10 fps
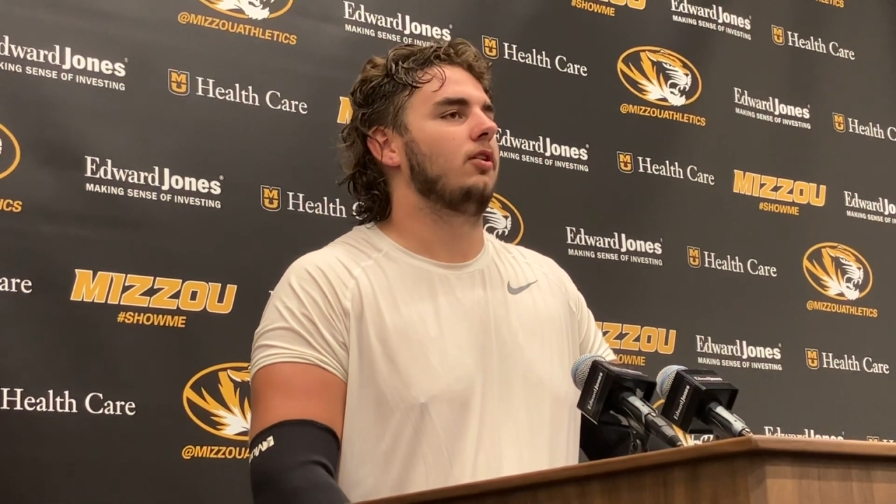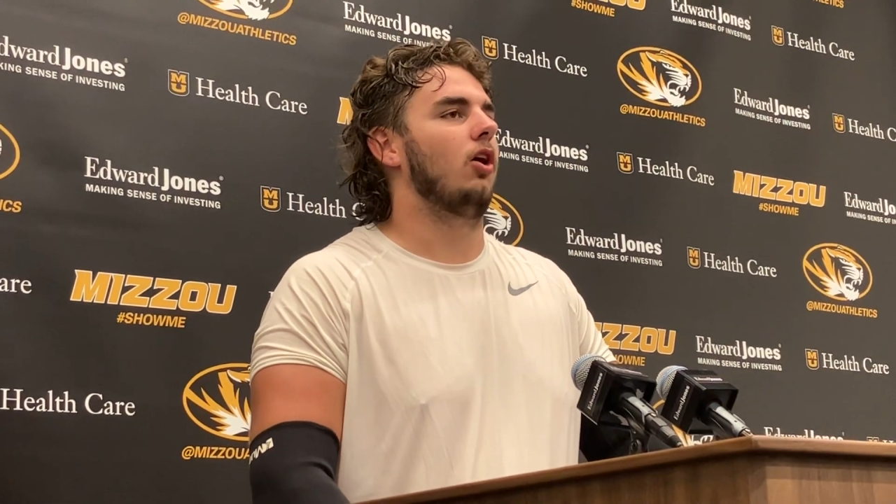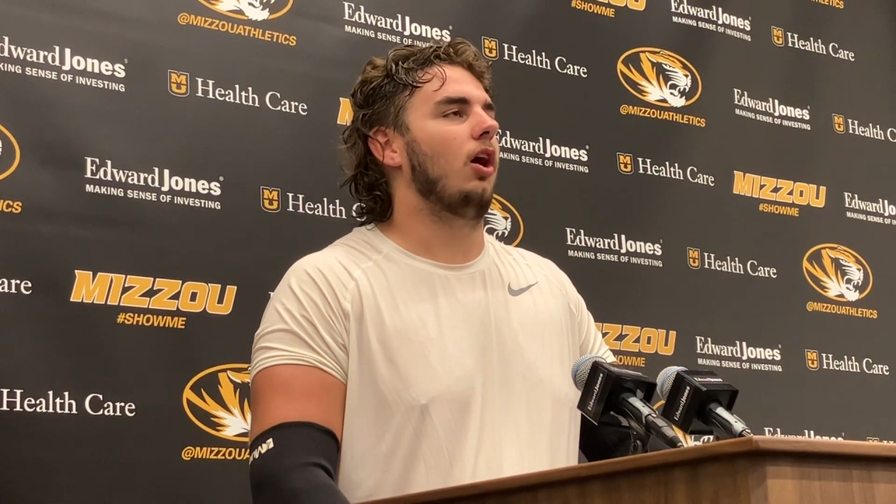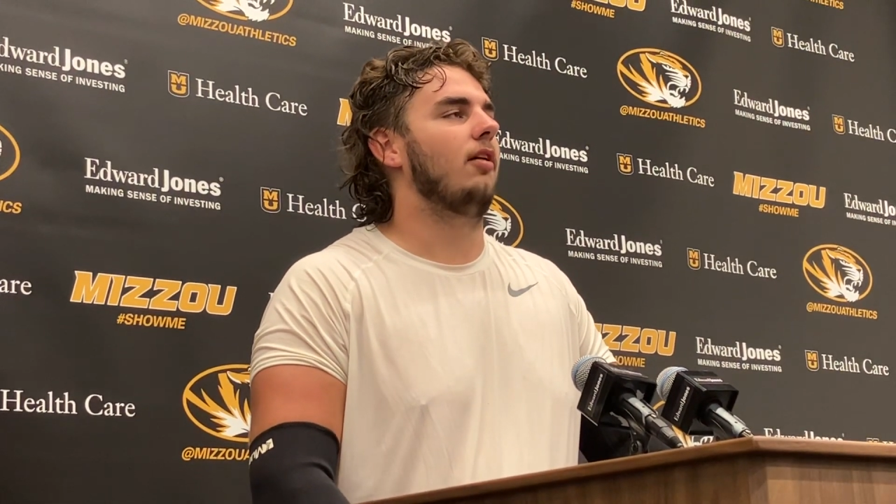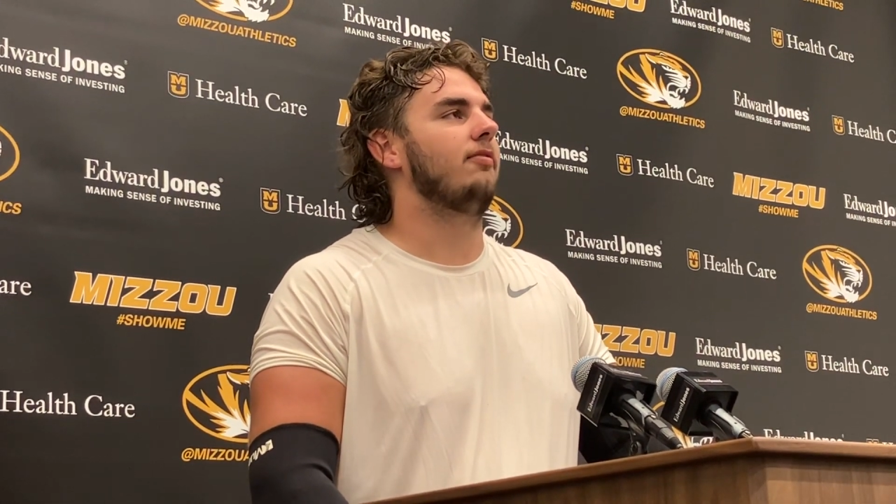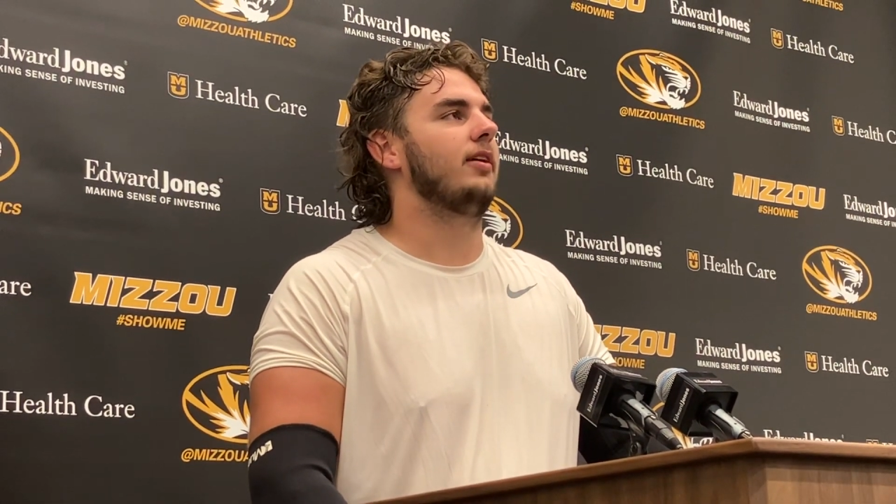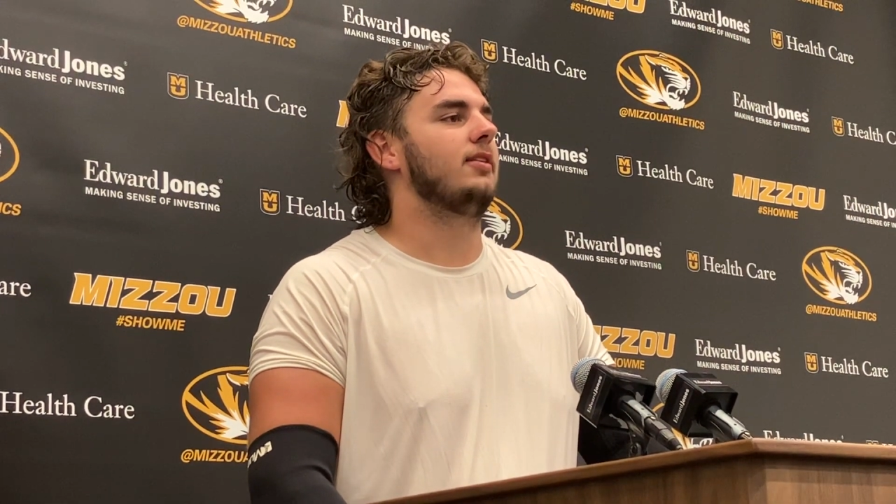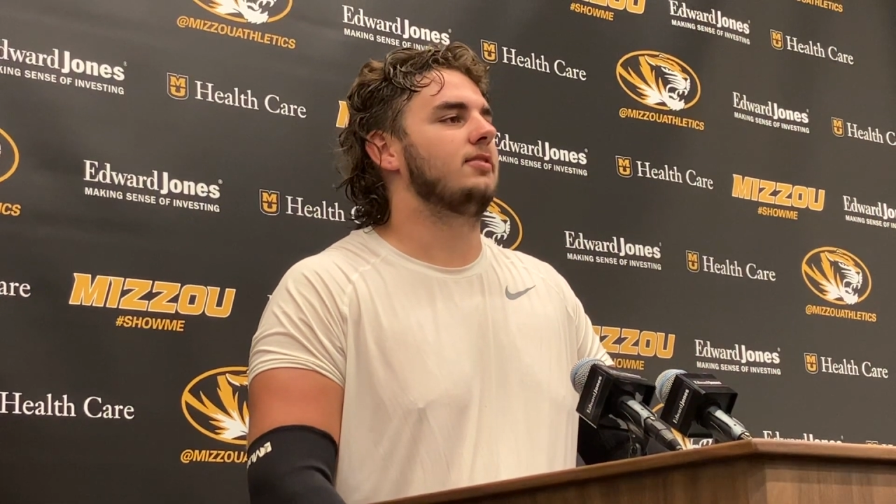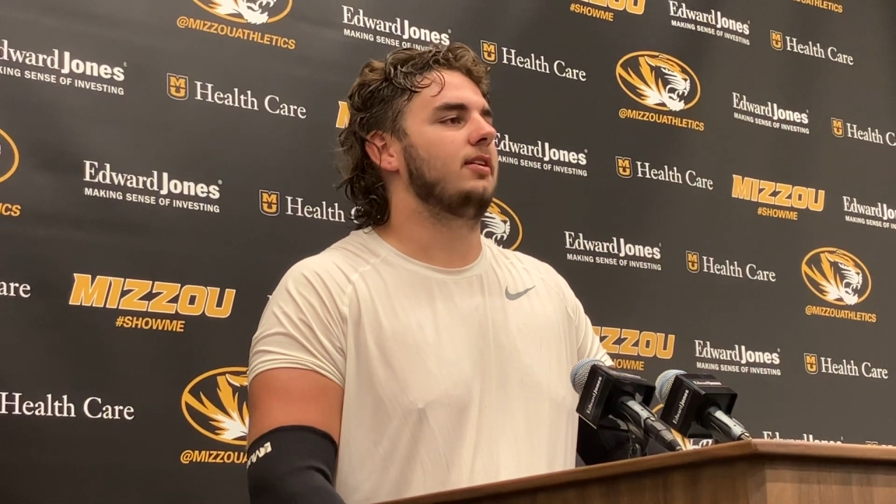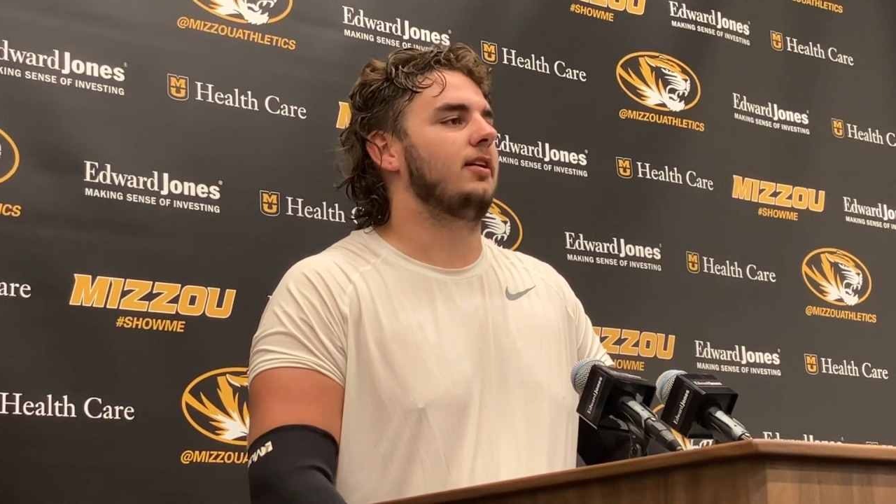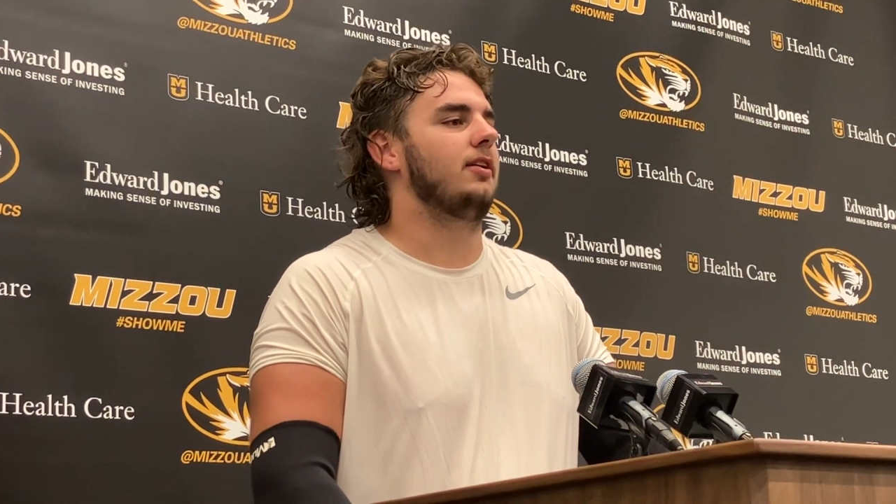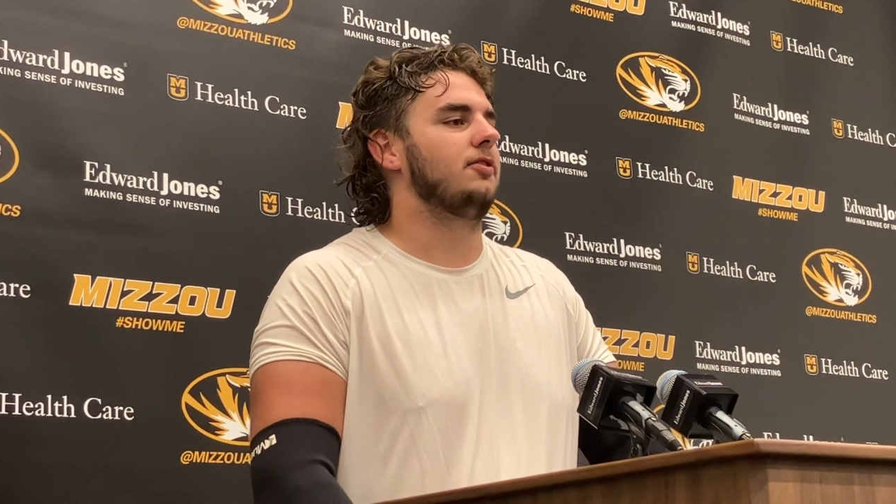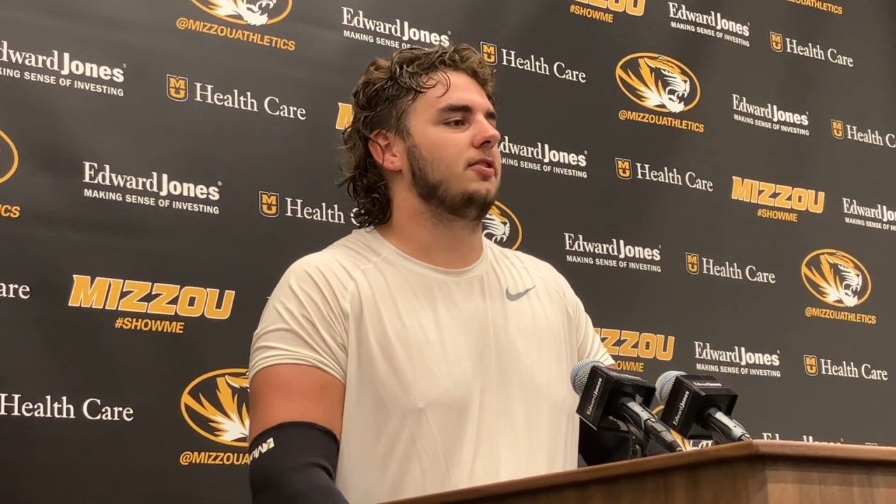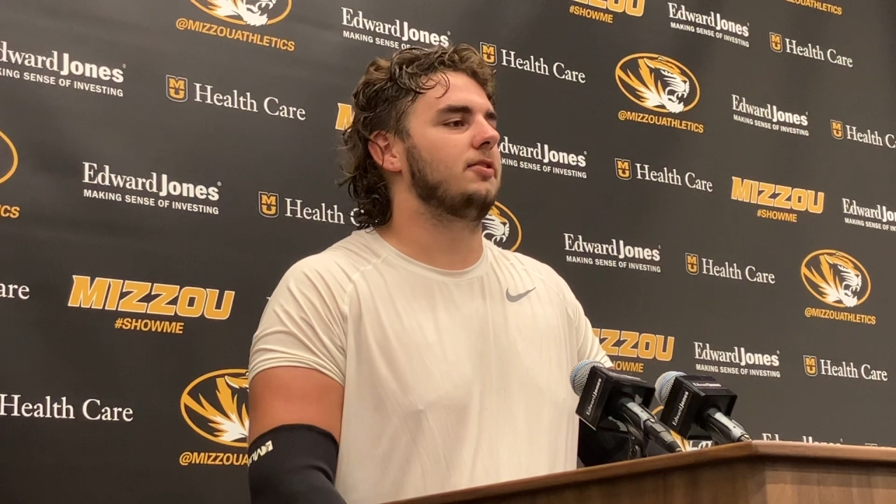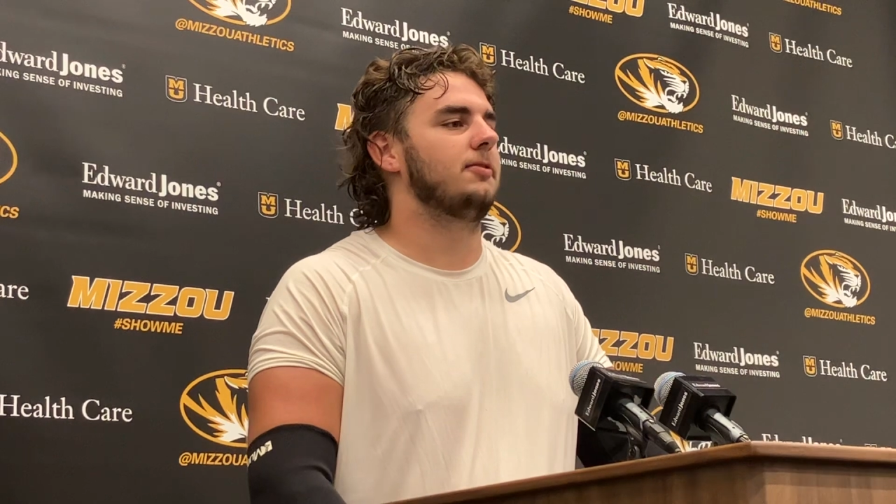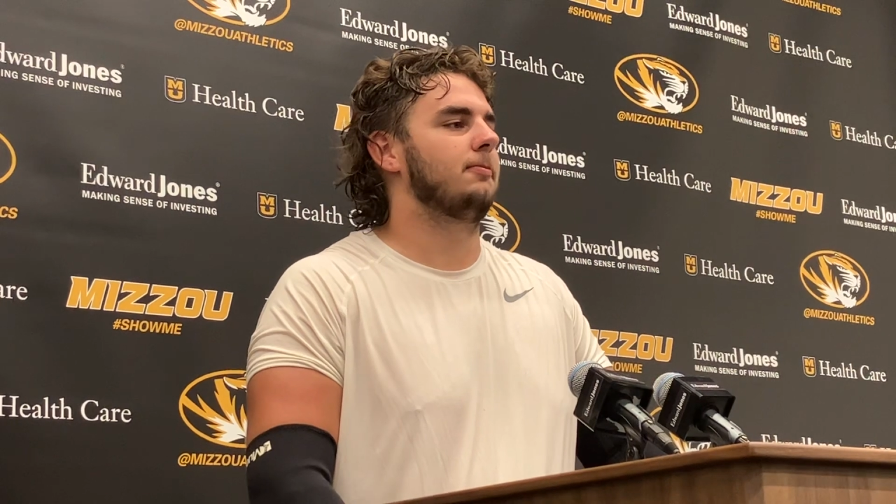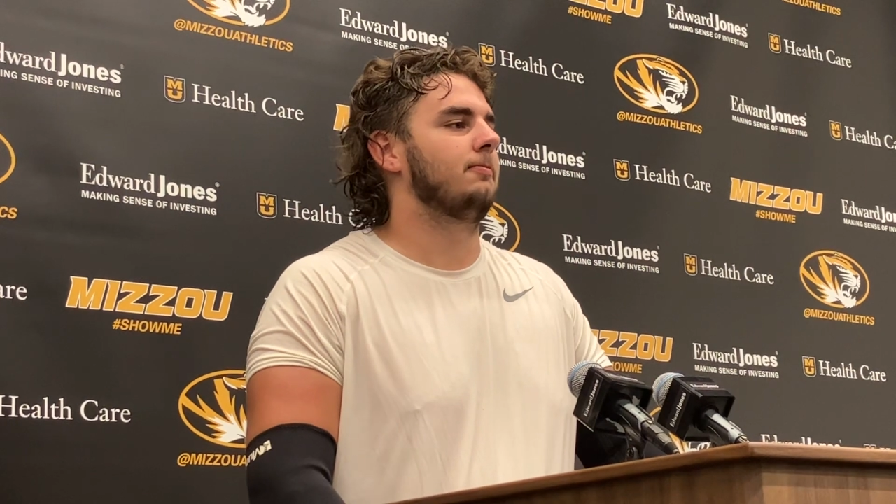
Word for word: the offense, and then just